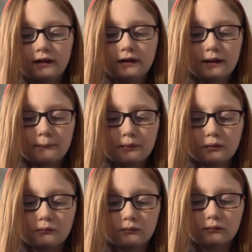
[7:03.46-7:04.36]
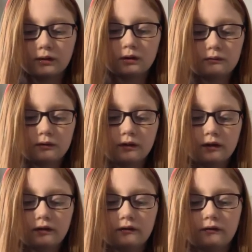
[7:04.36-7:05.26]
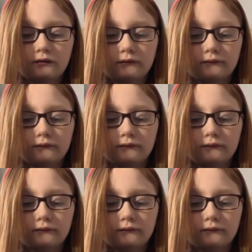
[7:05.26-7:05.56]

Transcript: and then boom, it'd be really good.